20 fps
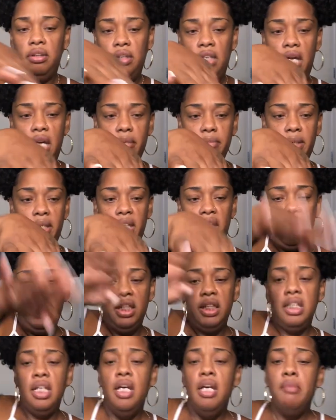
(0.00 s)
I ain't going to eat
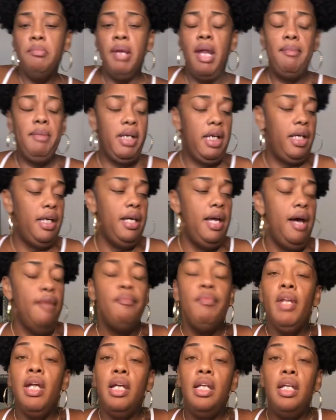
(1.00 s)
this. But I'm going to cut it in
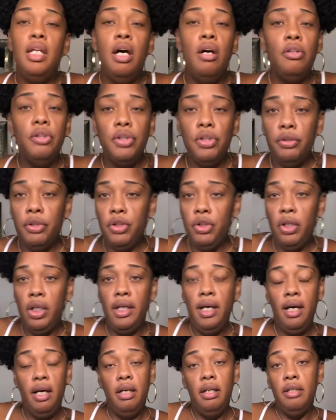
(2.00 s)
half. Long story short,
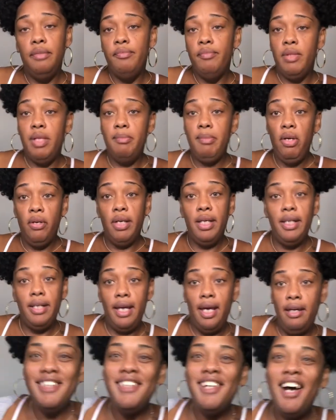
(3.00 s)
y'all. Let me go get a
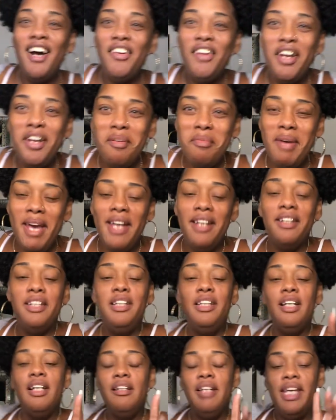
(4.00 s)
knife. All right, I'm back.
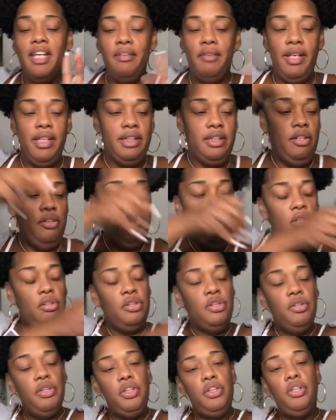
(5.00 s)
Anyway, so long
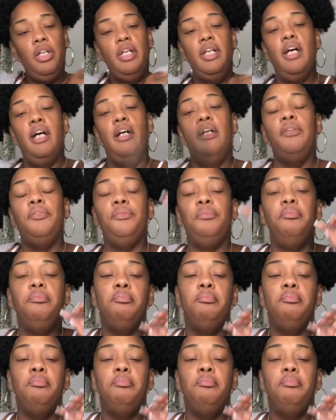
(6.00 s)
story short, y'all.